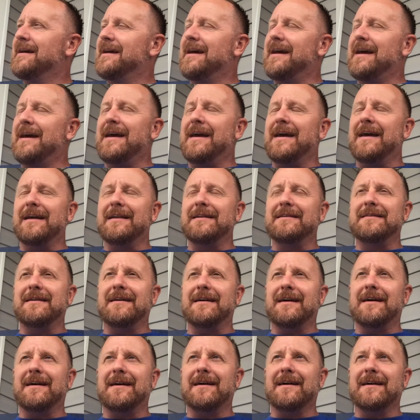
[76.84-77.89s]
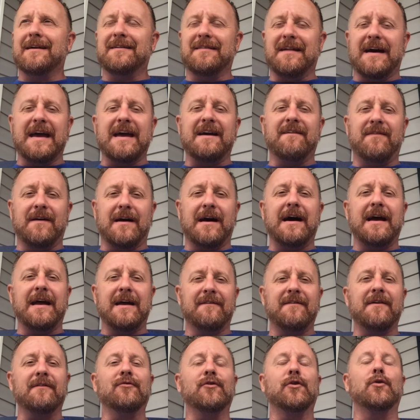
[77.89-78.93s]
and because uh, I have I have
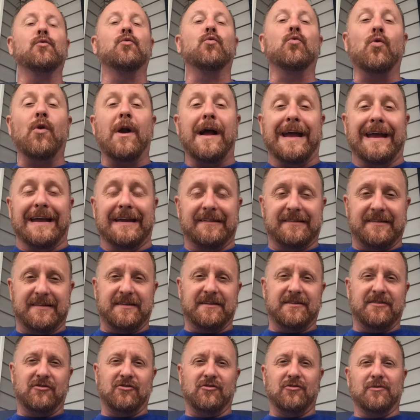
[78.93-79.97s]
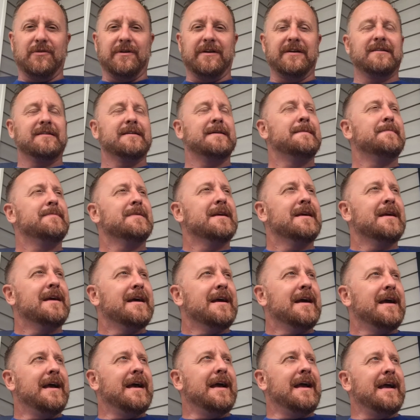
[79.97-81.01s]
every right to it.
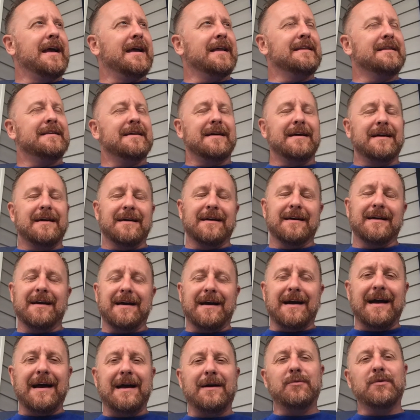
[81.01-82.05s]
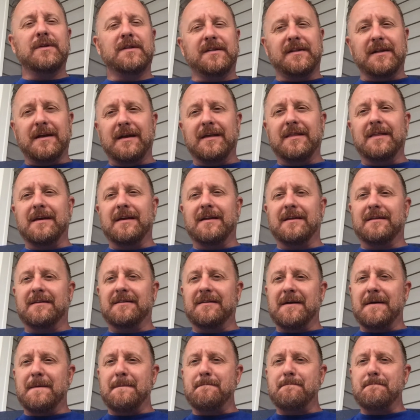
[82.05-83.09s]
And uh, I would say that
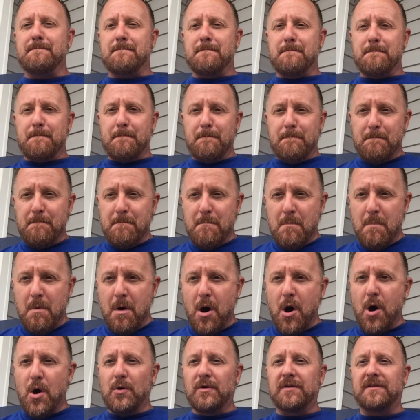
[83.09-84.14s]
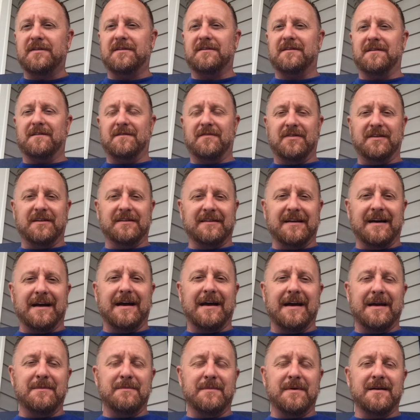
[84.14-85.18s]
um, most of the
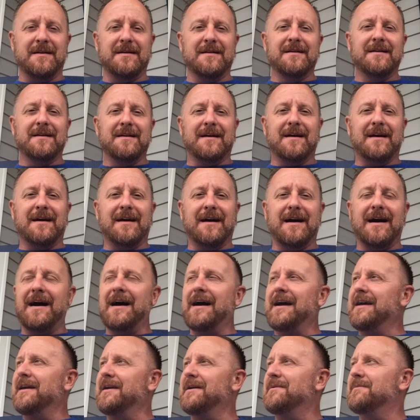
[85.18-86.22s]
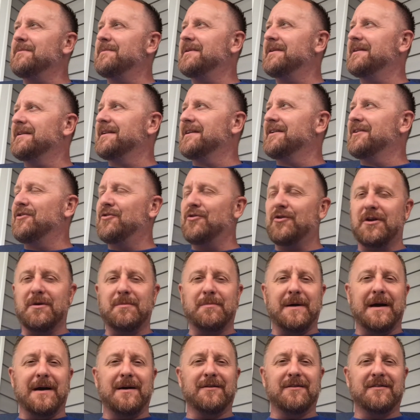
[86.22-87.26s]
time, uh, I am uh, good
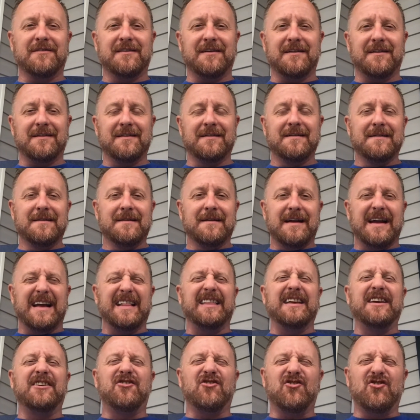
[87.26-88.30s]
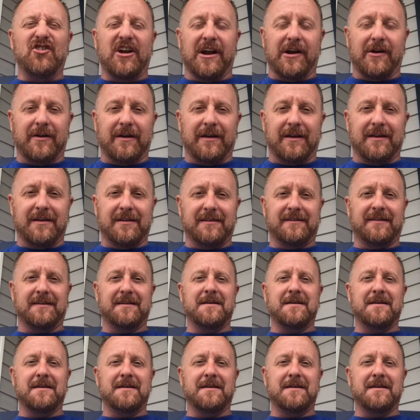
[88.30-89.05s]
about uh, at least sharing it